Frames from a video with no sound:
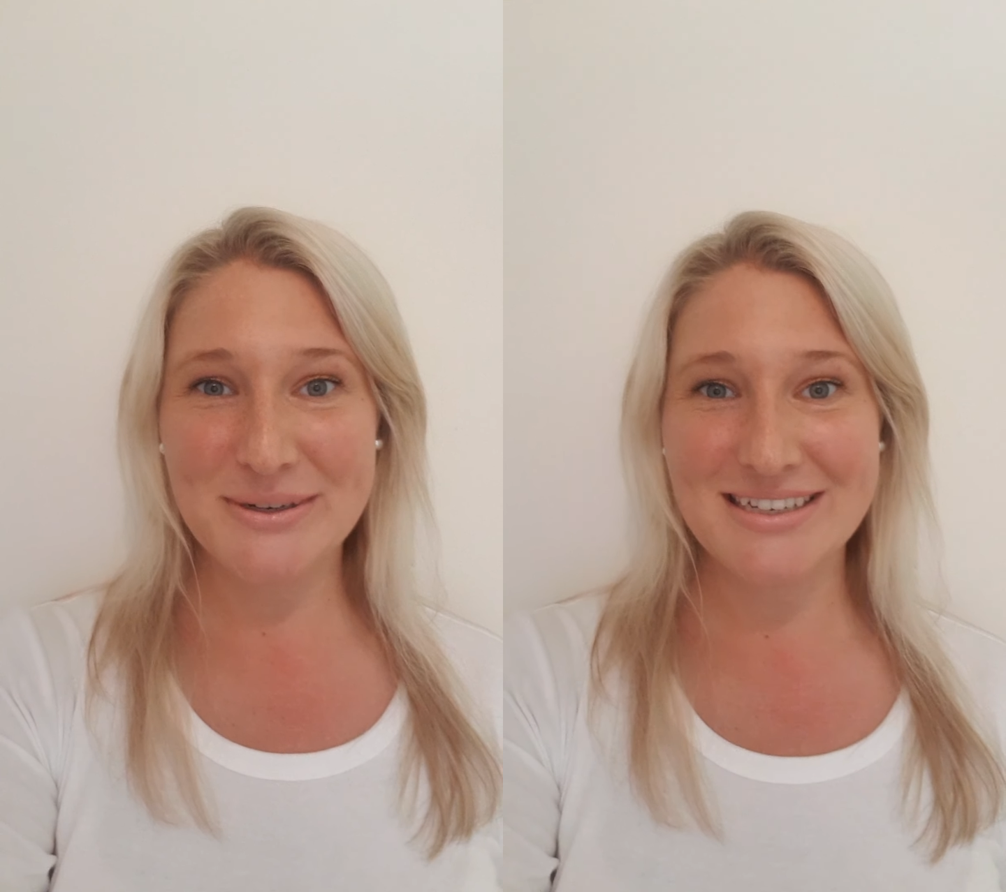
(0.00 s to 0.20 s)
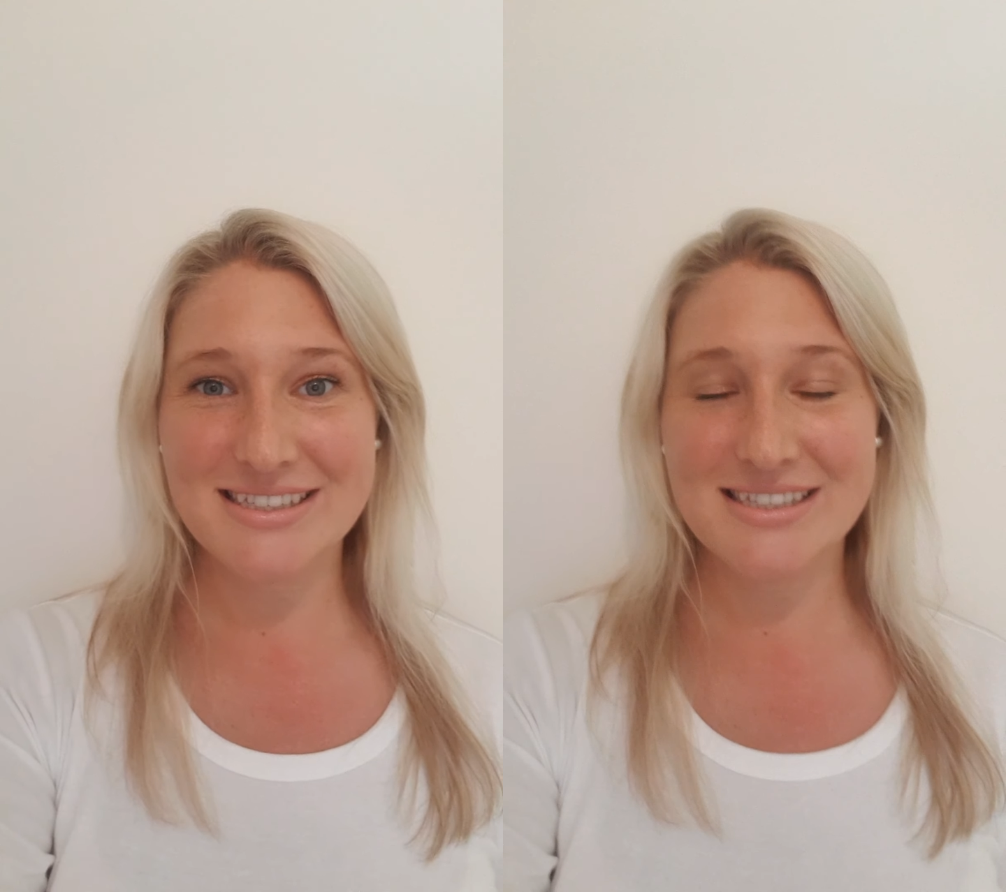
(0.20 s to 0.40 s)

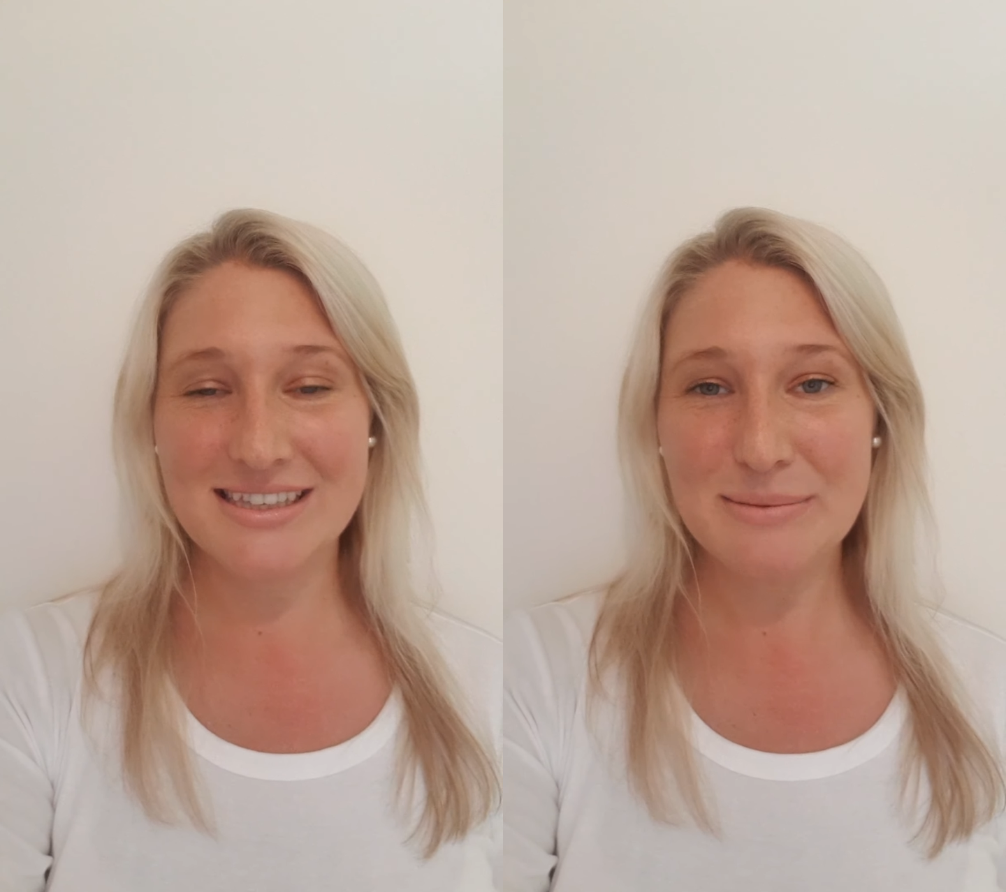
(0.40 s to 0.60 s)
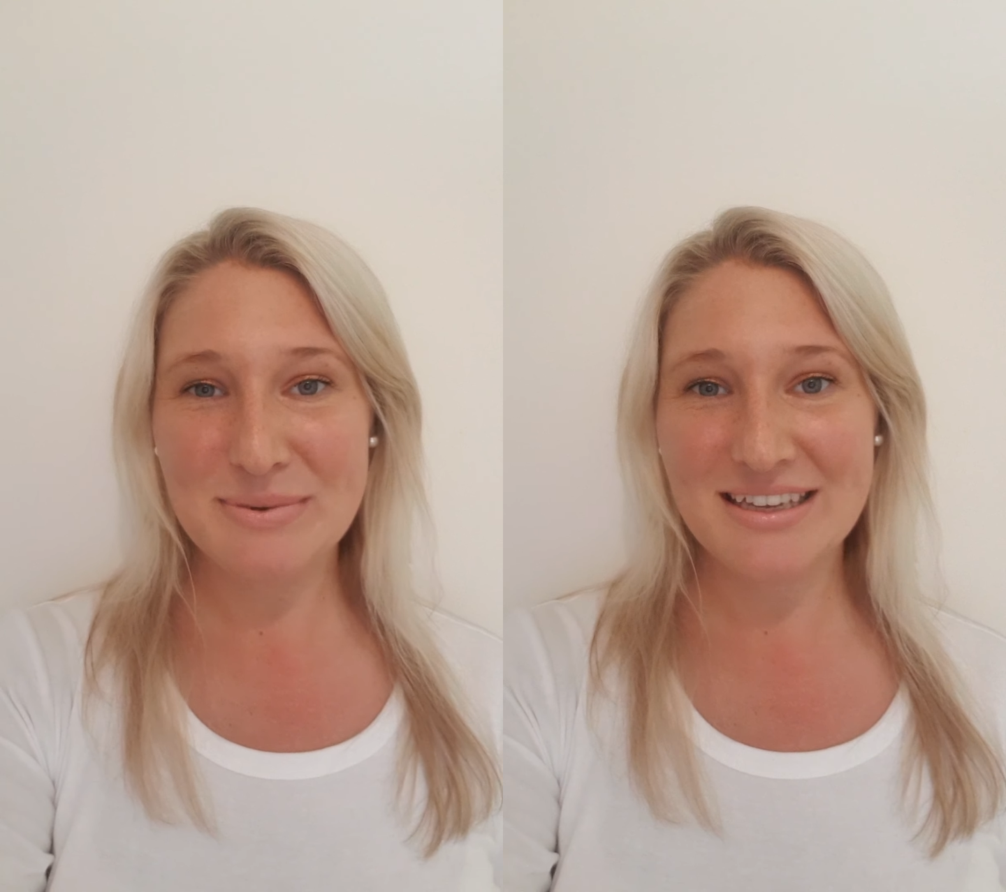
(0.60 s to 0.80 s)
is
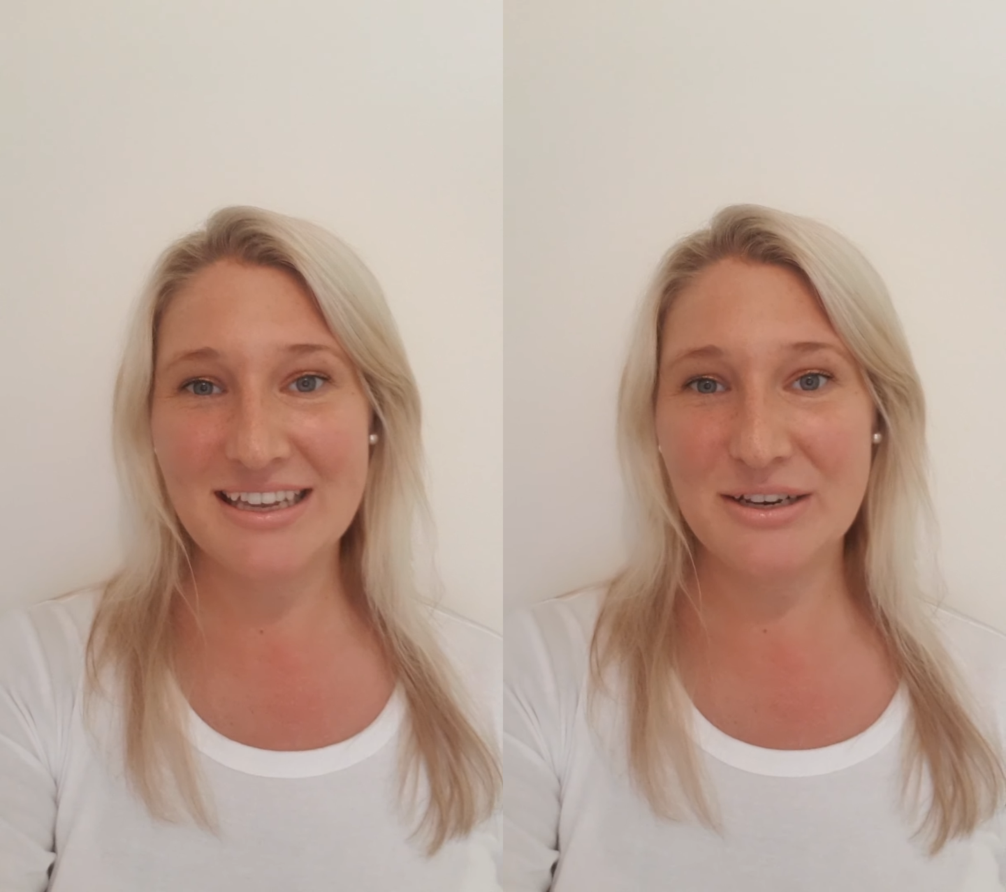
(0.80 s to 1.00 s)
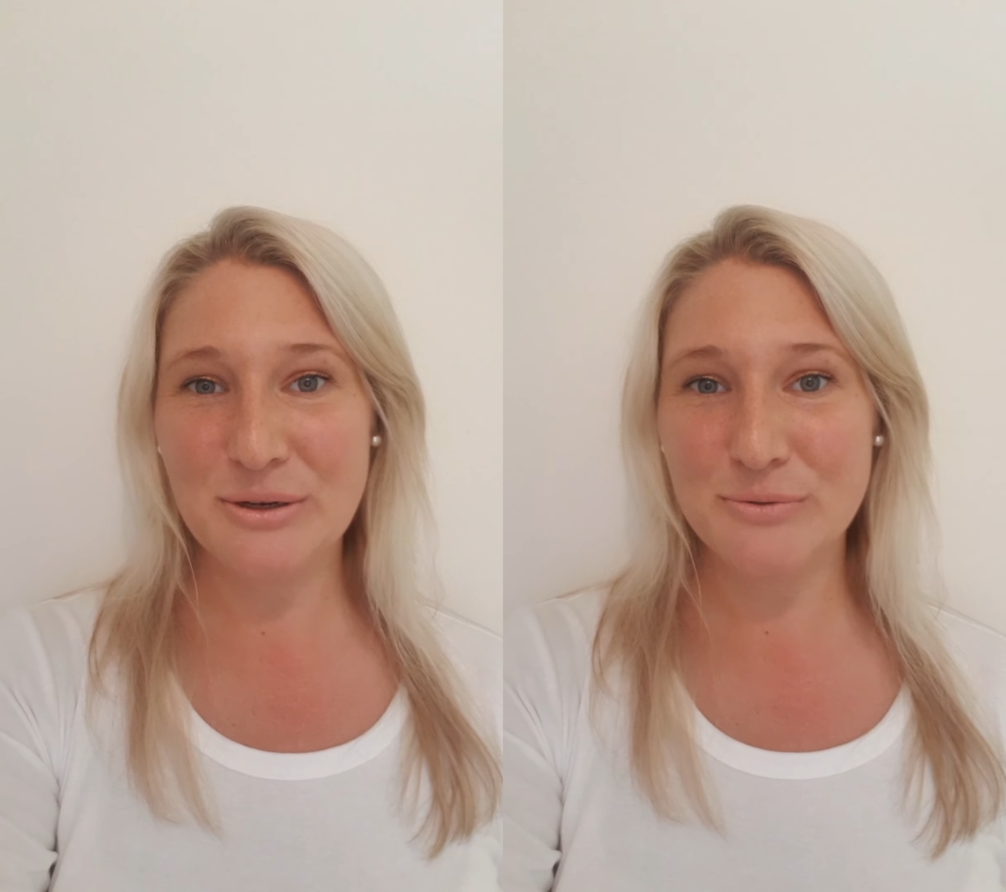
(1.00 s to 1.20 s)
sleeping
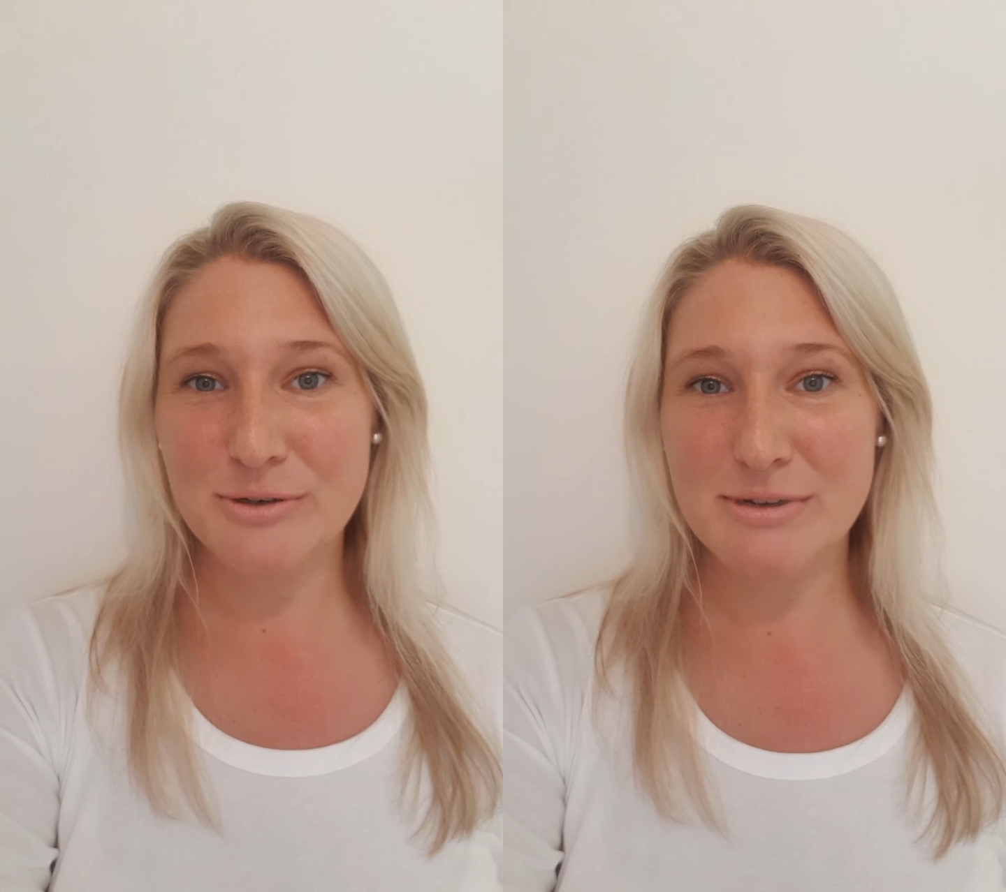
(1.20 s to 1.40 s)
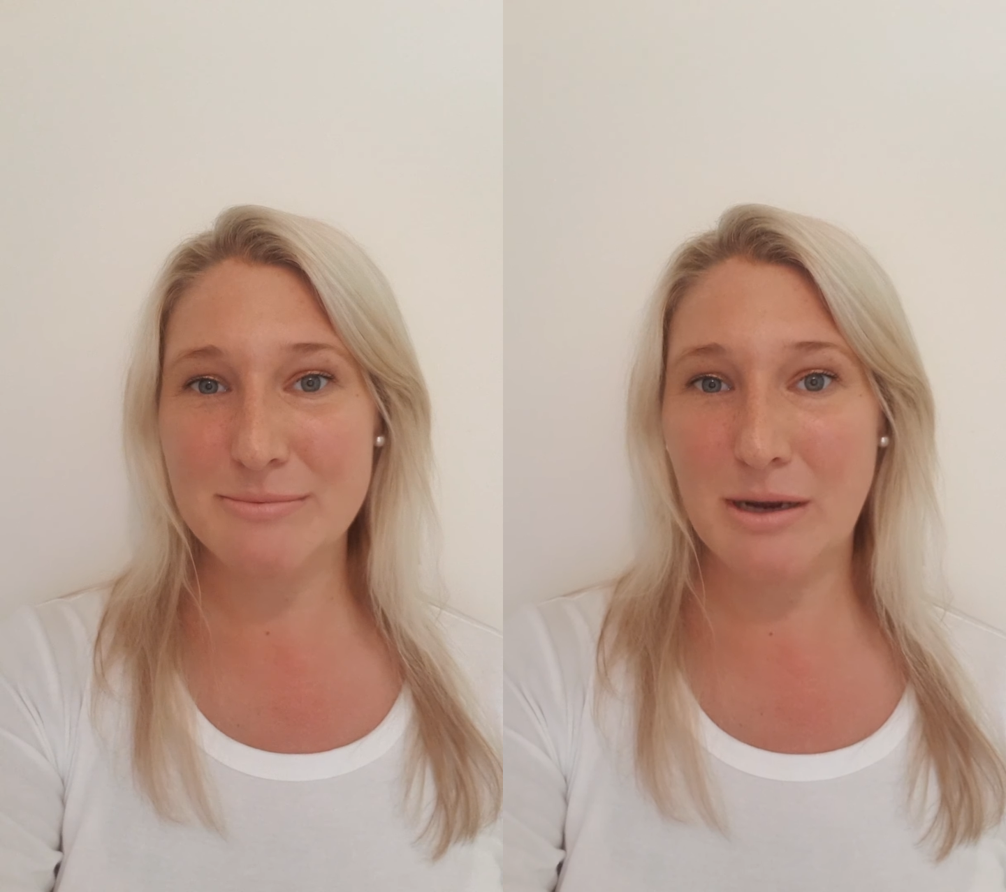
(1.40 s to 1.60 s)
in her
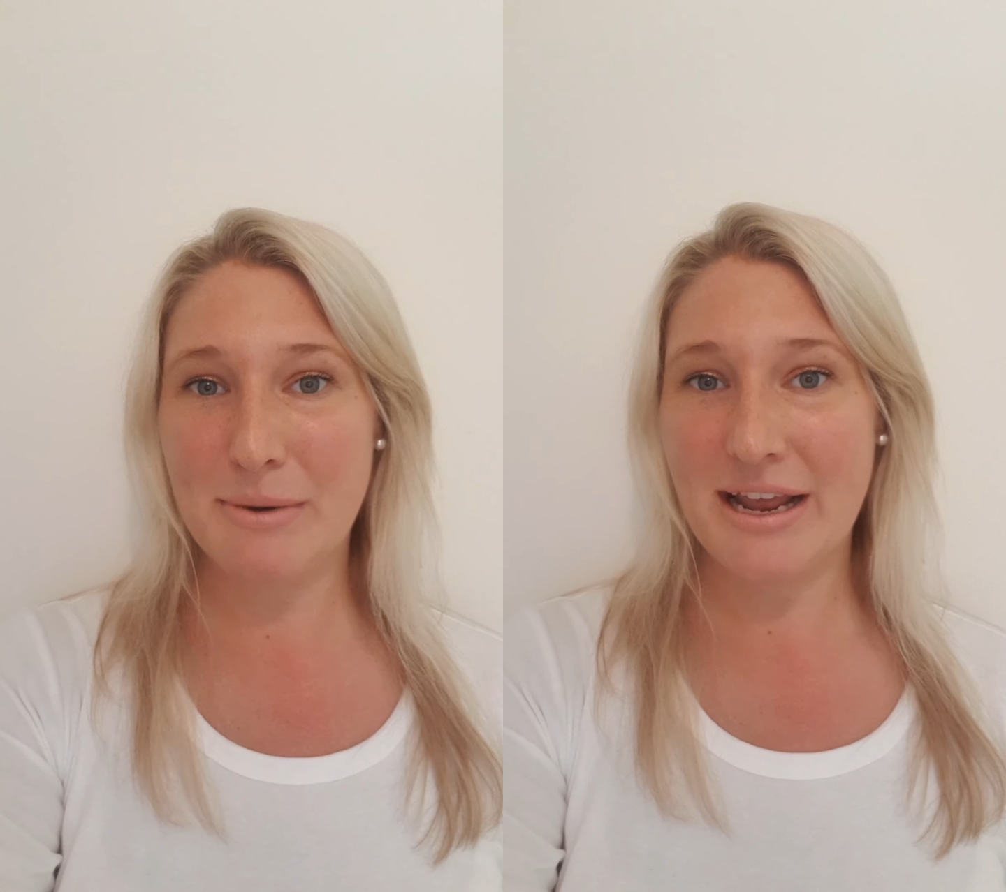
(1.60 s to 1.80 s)
room at the moment,